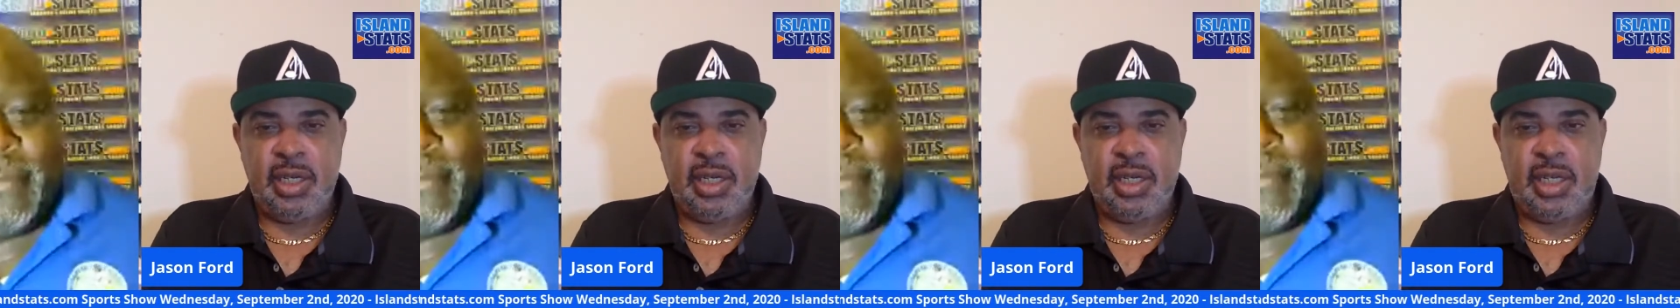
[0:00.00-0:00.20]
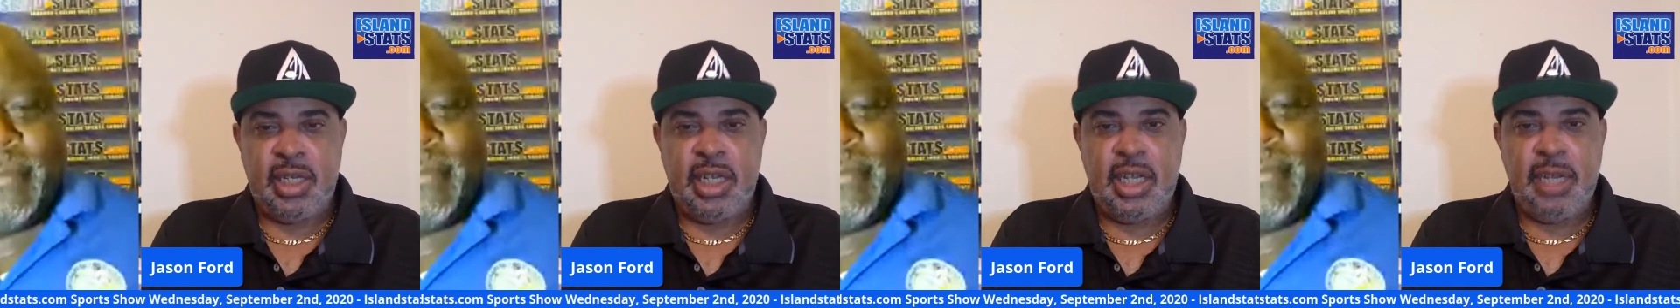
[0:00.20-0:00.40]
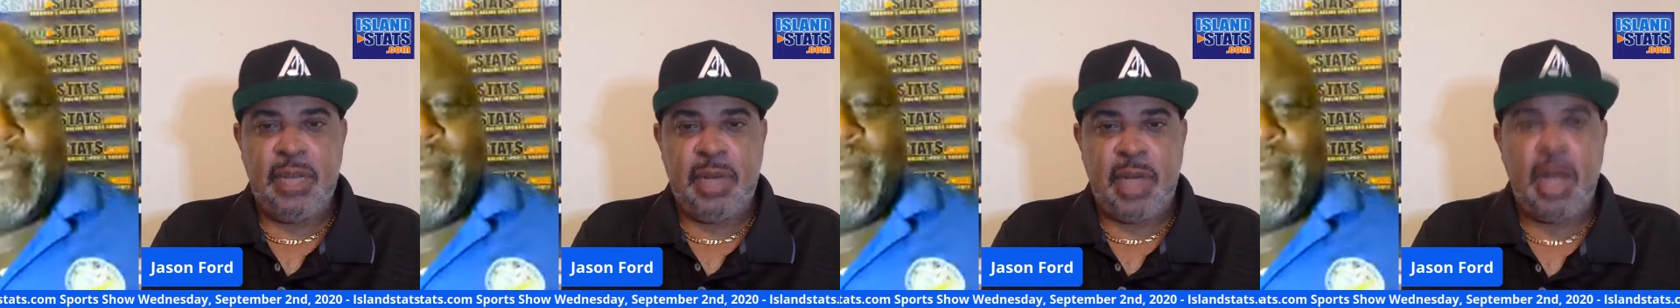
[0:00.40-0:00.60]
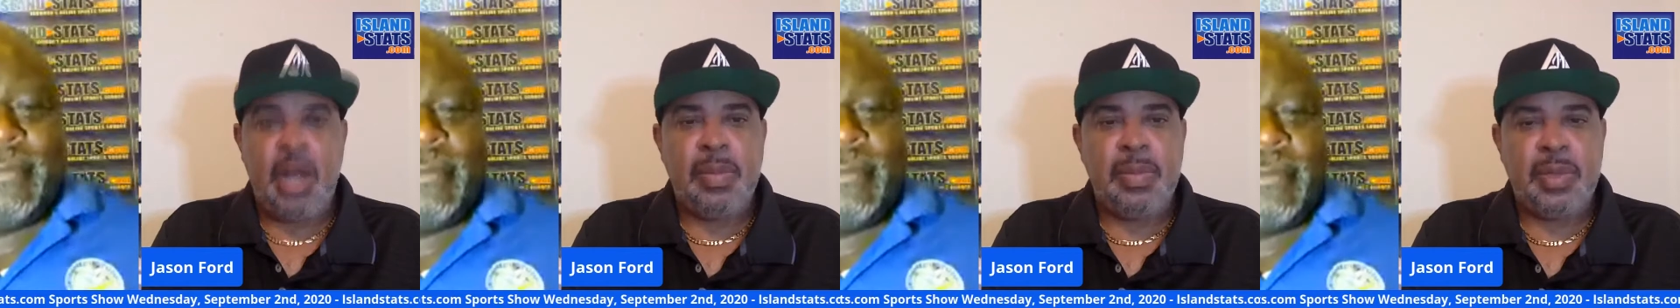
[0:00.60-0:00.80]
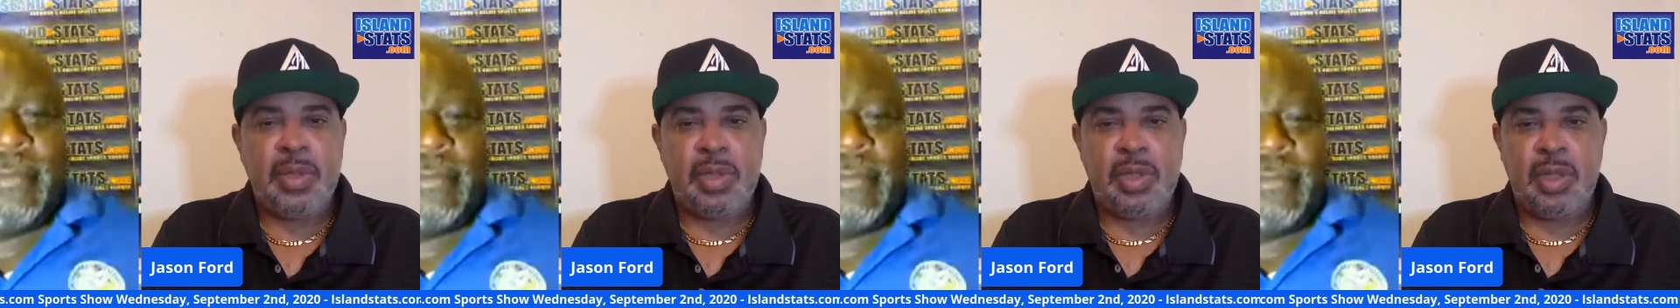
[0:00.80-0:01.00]
team
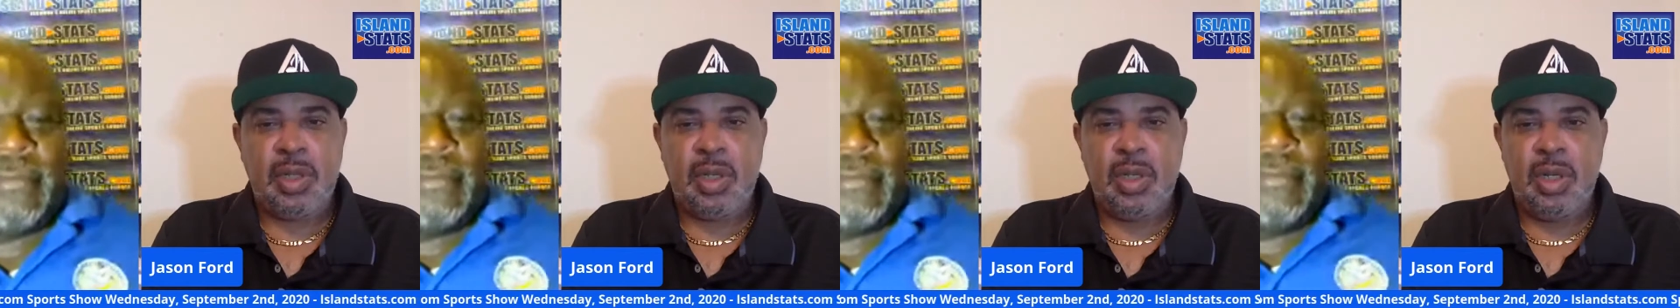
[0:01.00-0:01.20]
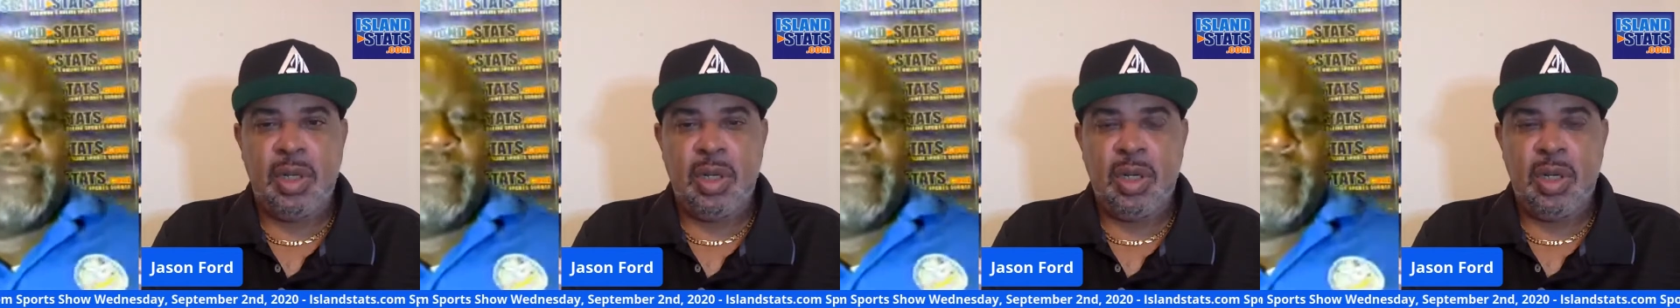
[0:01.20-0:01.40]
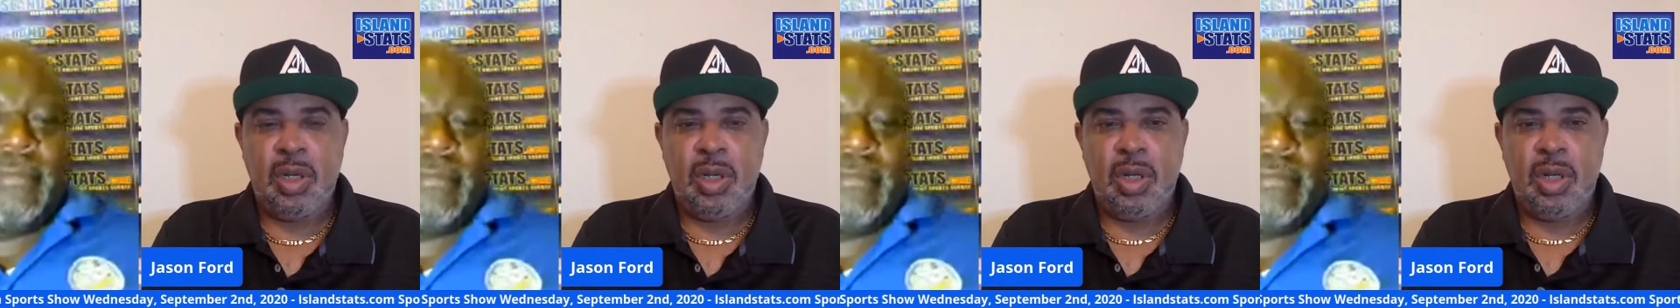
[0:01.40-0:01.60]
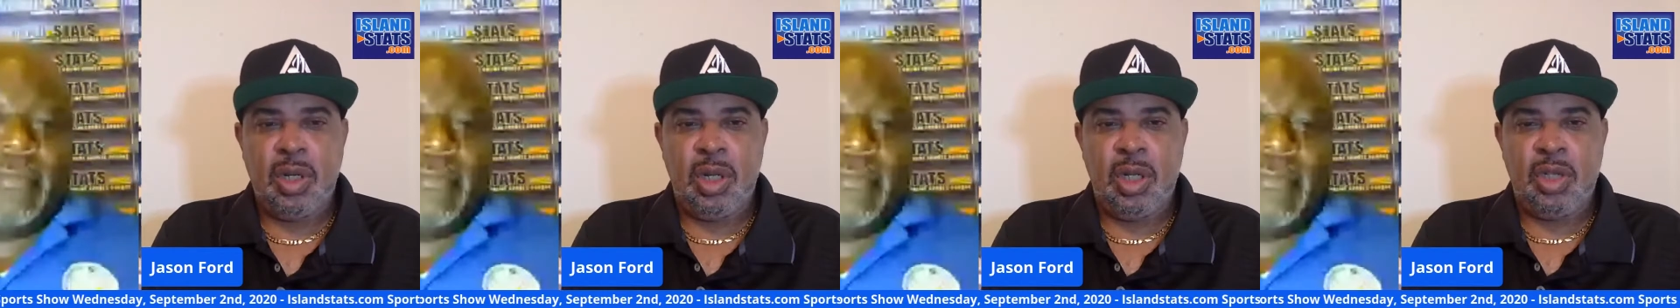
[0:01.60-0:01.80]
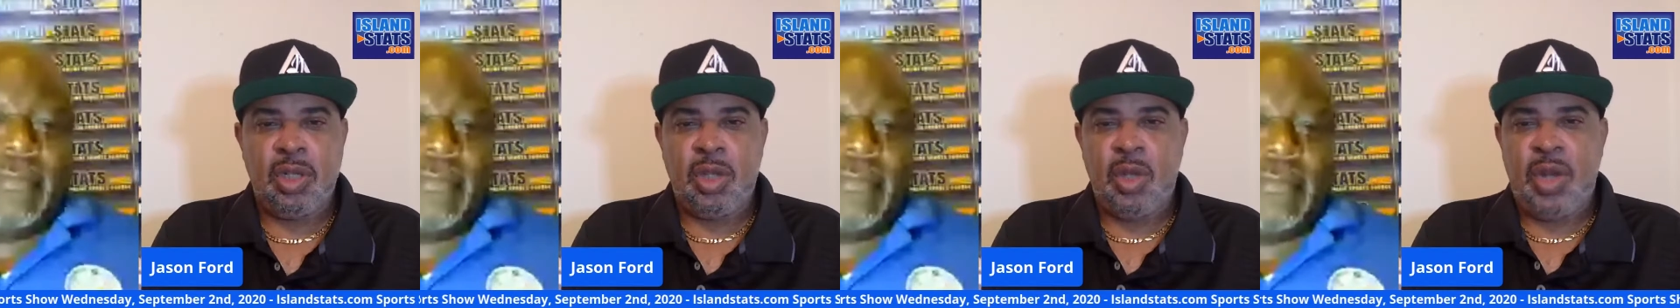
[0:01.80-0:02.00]
comes?
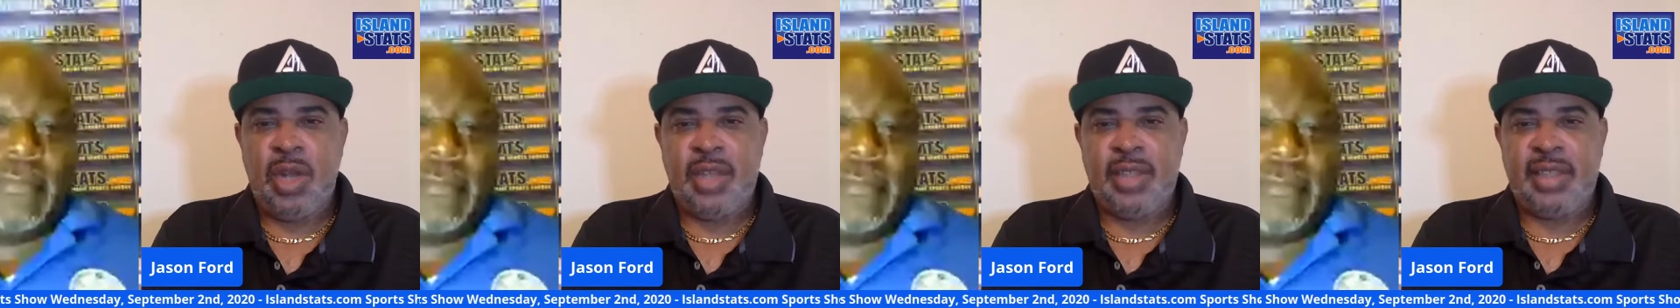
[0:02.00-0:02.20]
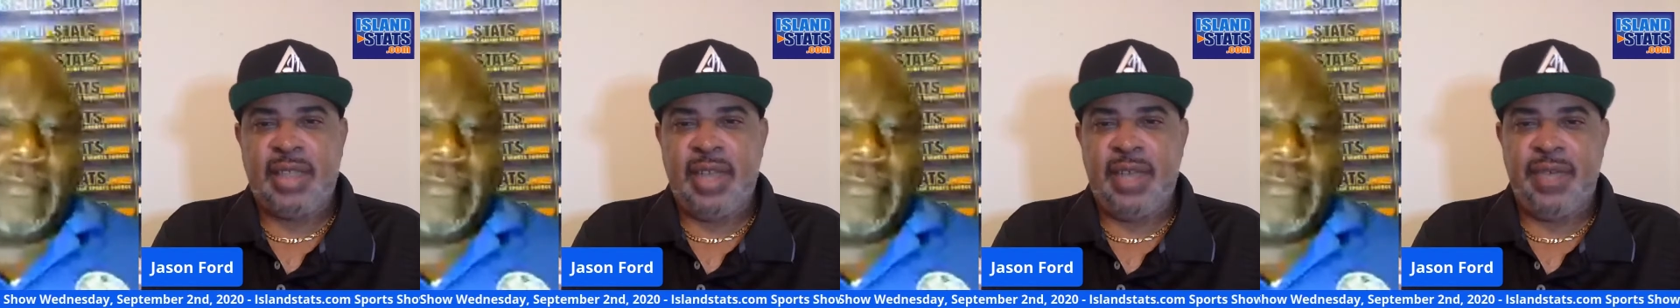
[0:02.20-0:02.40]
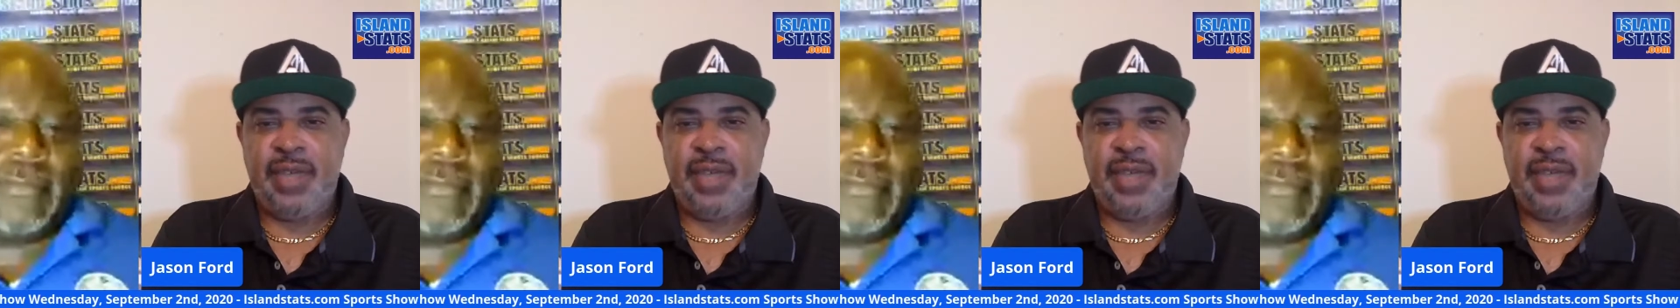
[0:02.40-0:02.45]
So let's say if